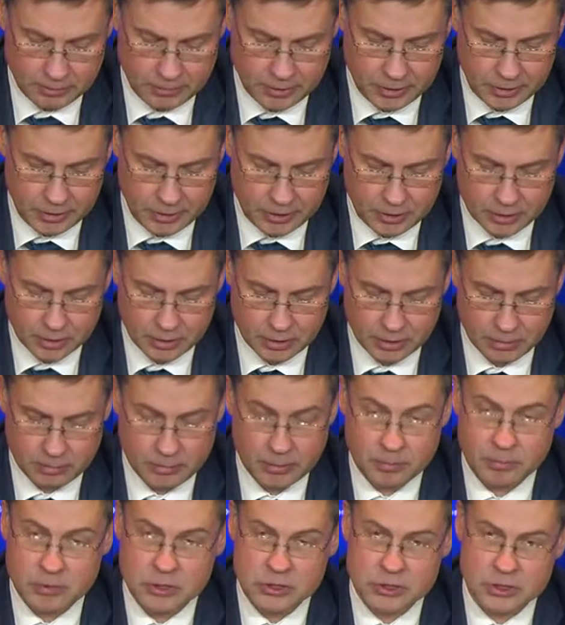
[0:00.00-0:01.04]
many
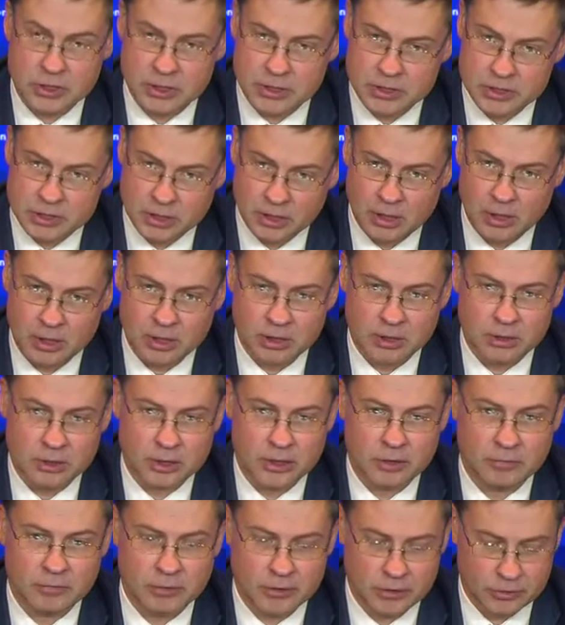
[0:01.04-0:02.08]
member states are
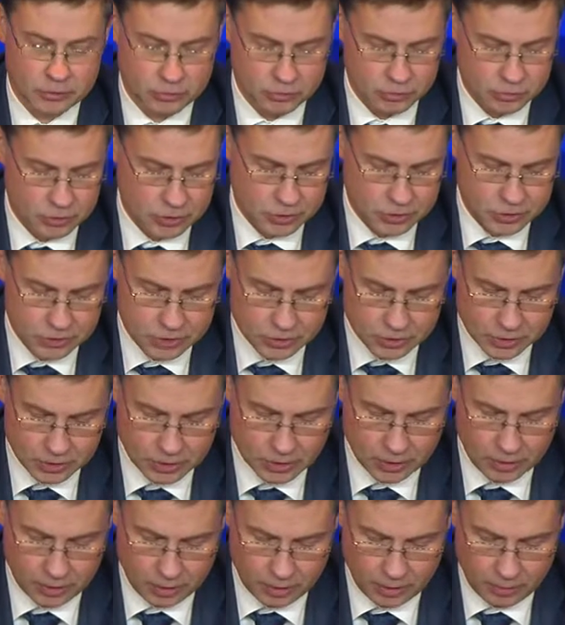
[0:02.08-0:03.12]
giving to this
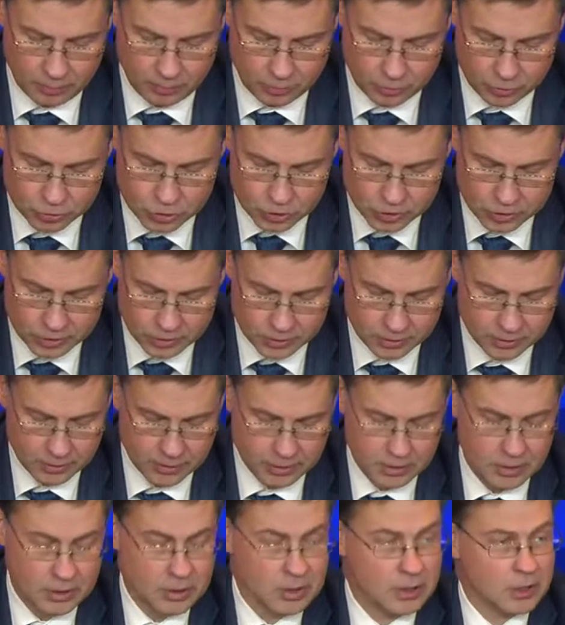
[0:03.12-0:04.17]
project,
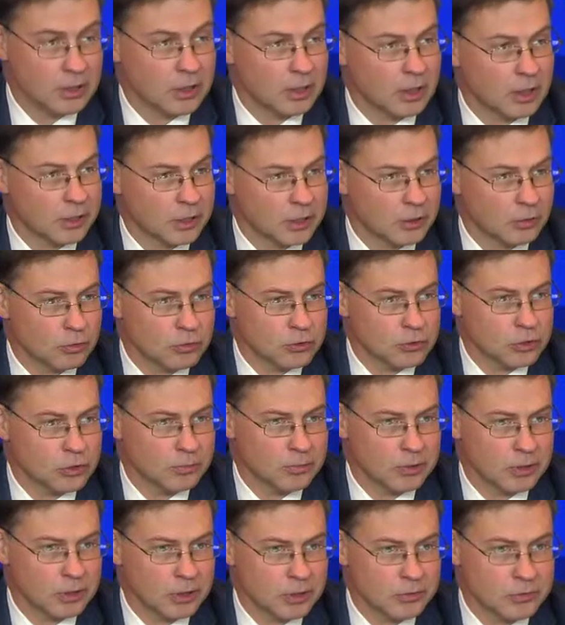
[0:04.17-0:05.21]
and I also
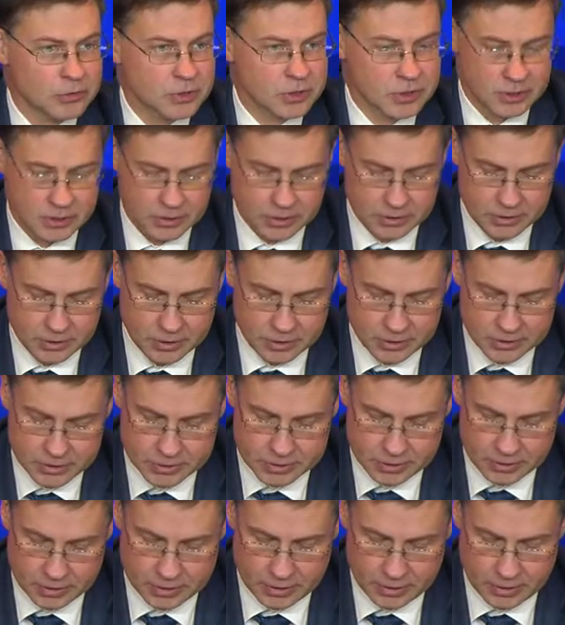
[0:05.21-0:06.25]
believe that there
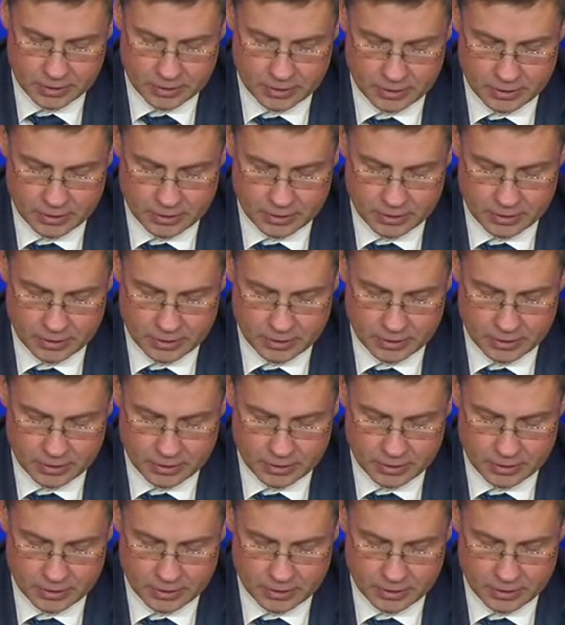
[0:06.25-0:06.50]
is a